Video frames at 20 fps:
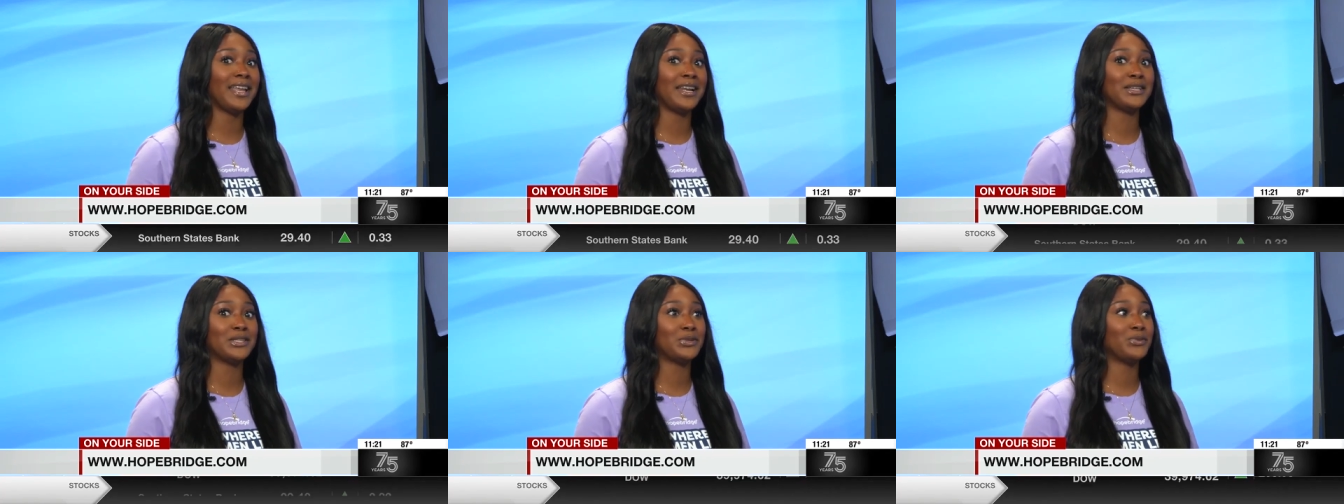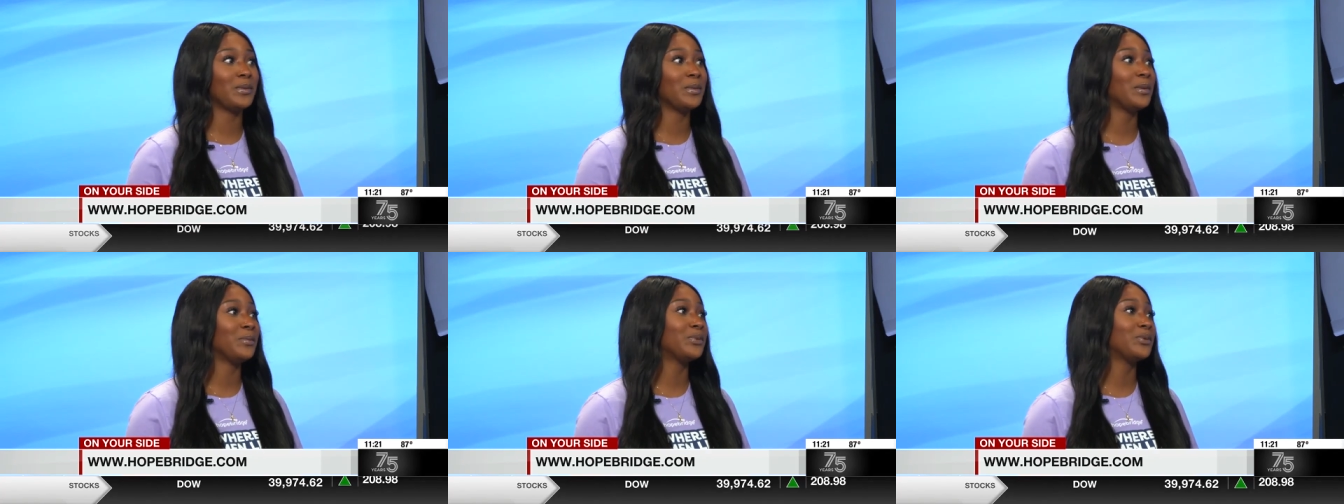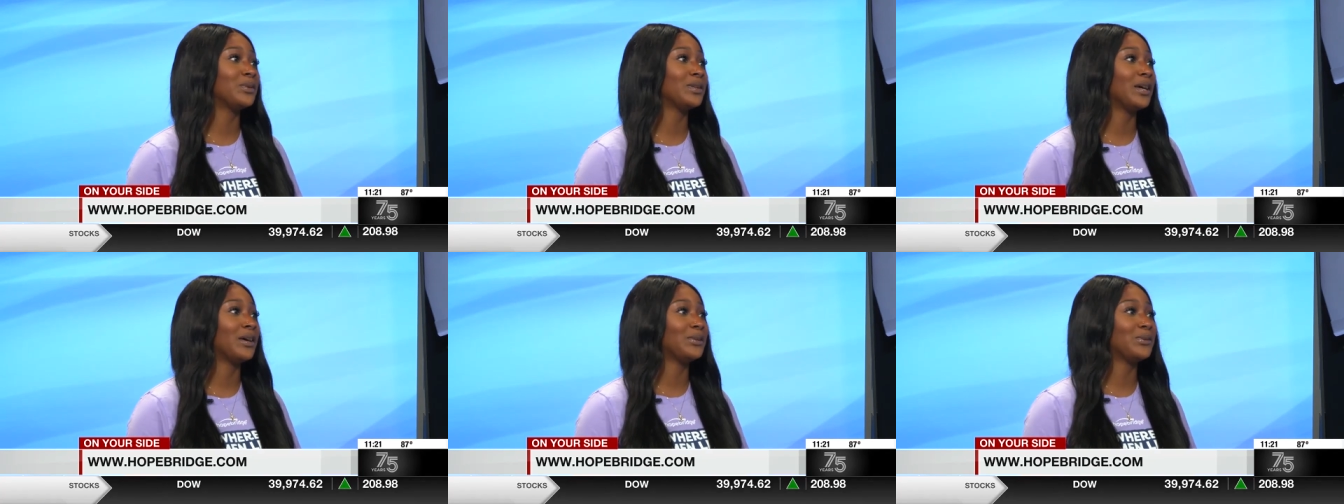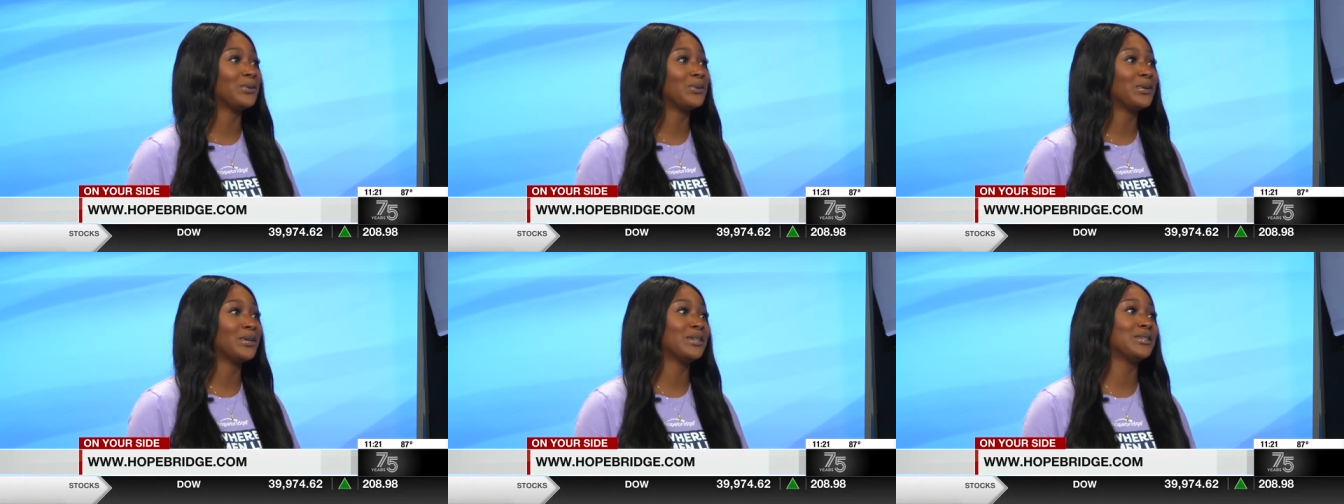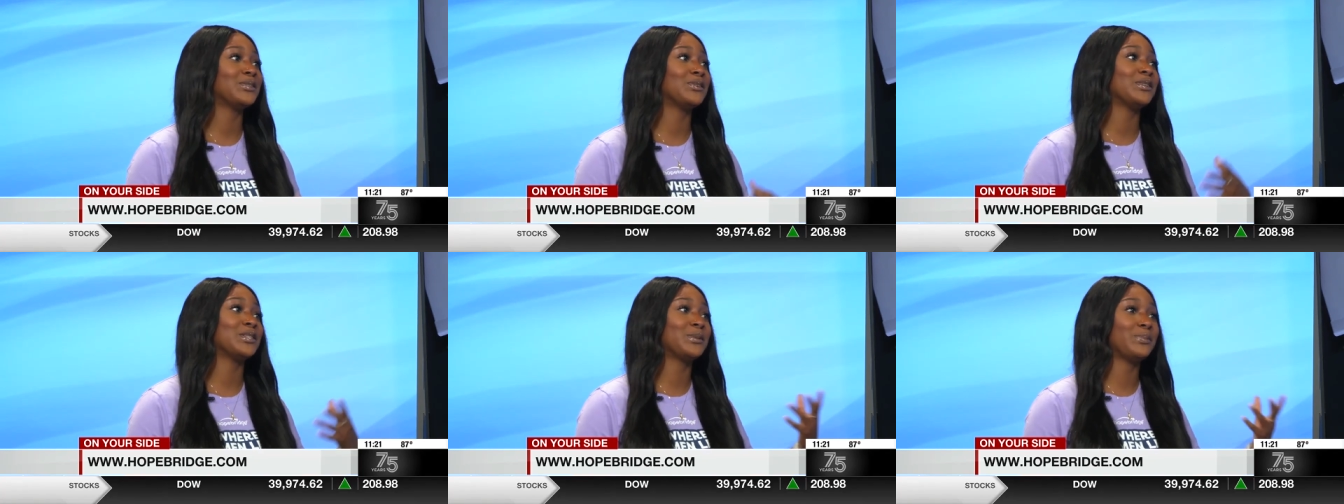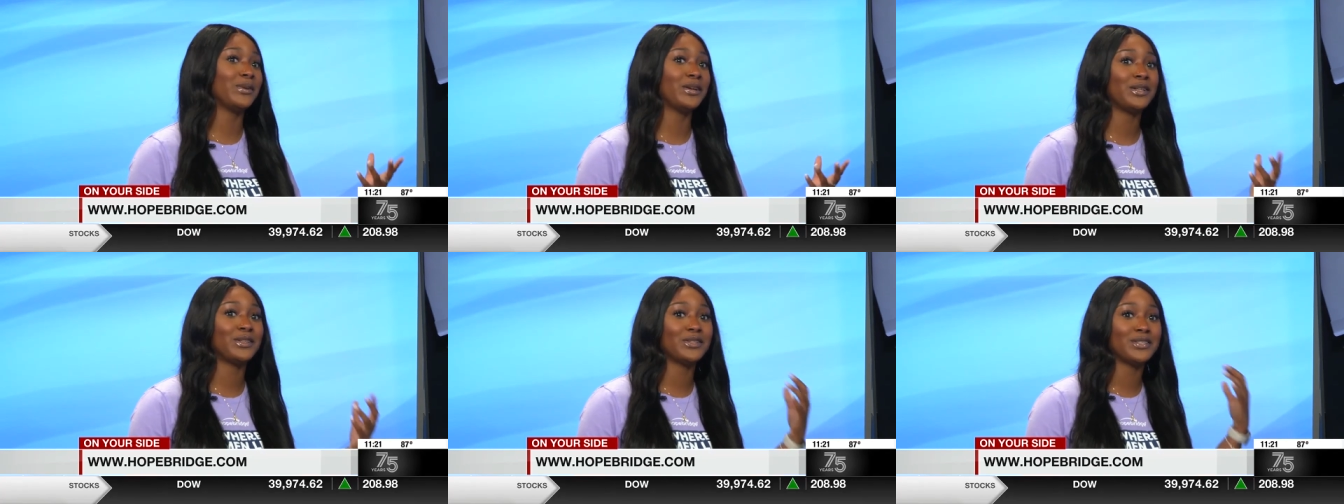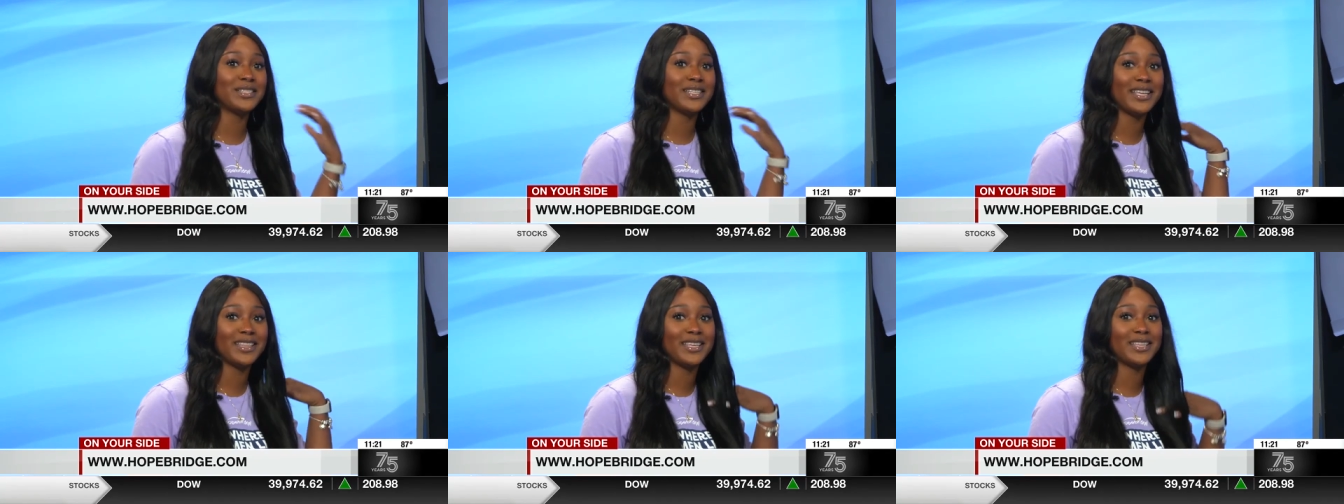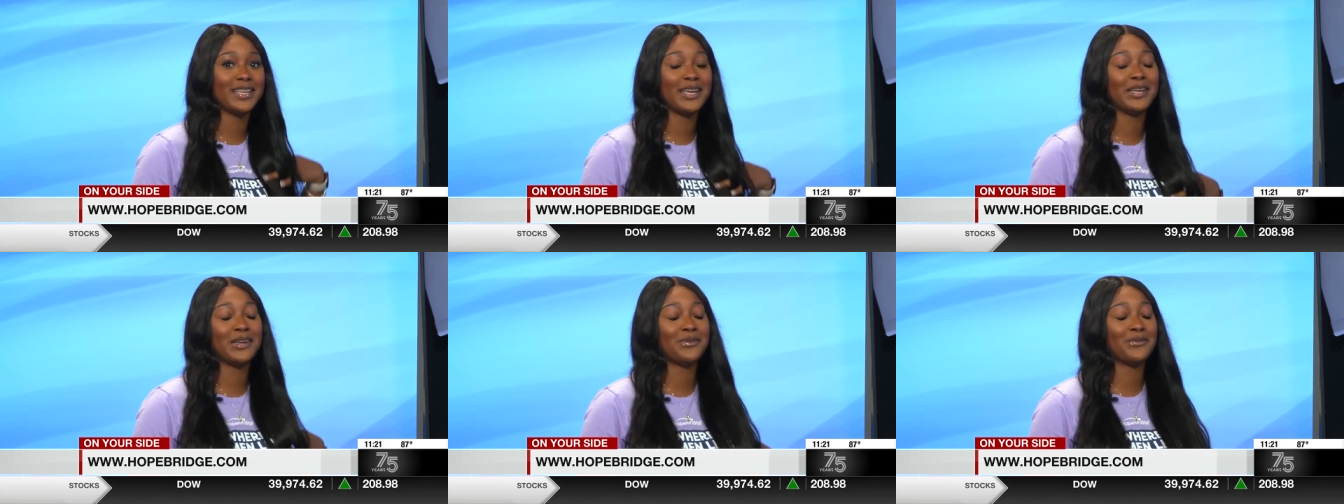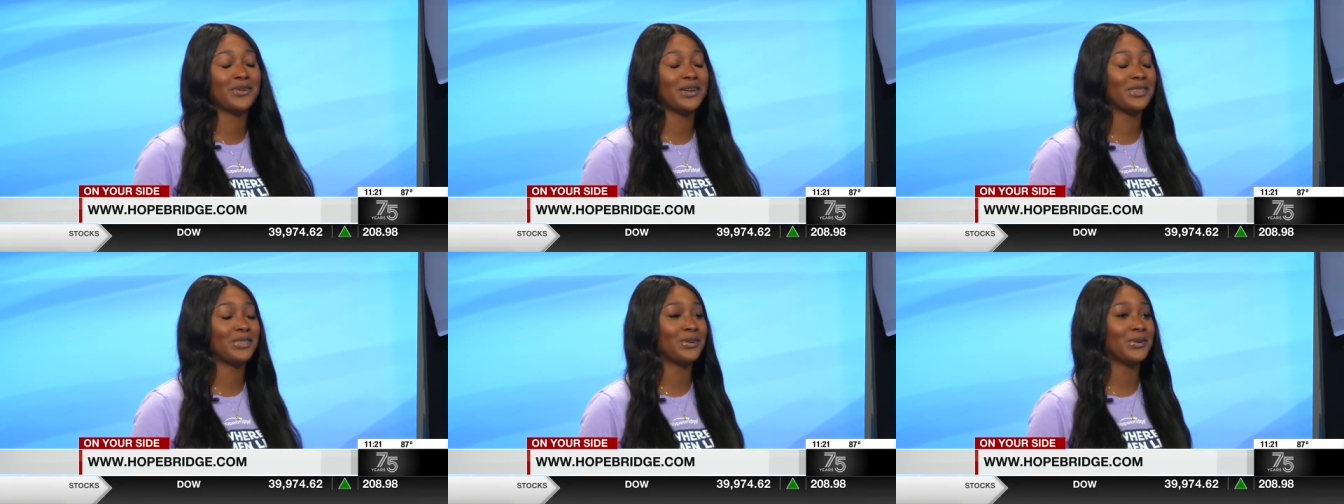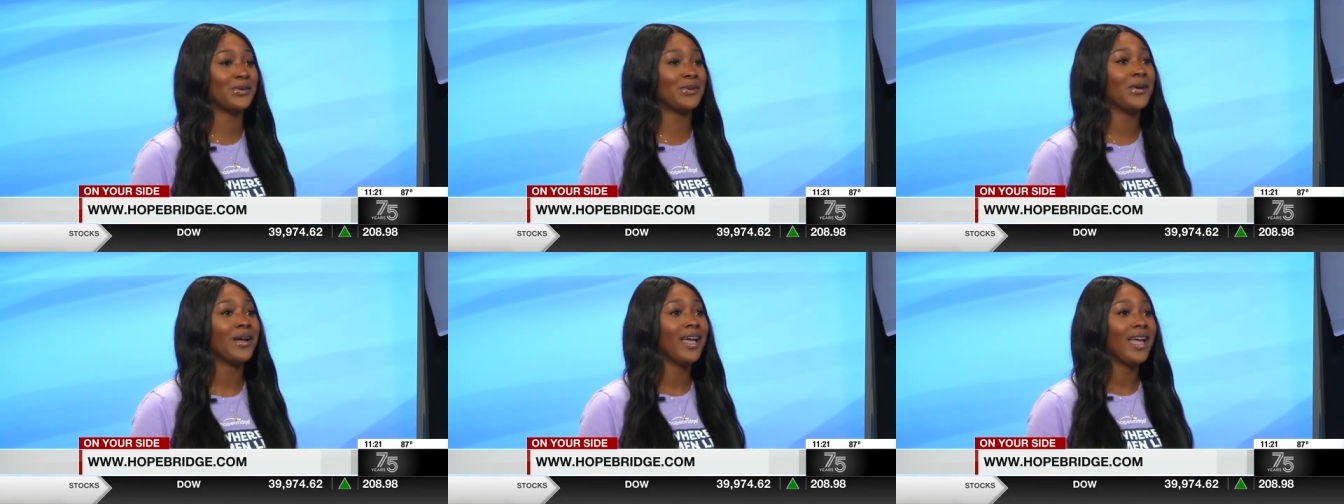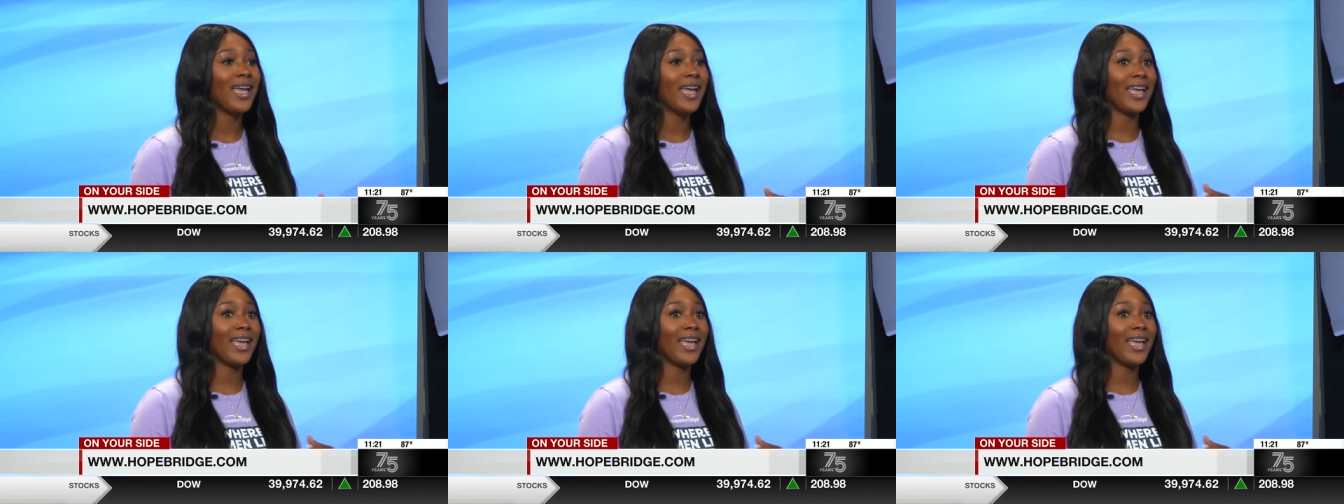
in a swimming pool outdoors or a sprinkler set that they can run through.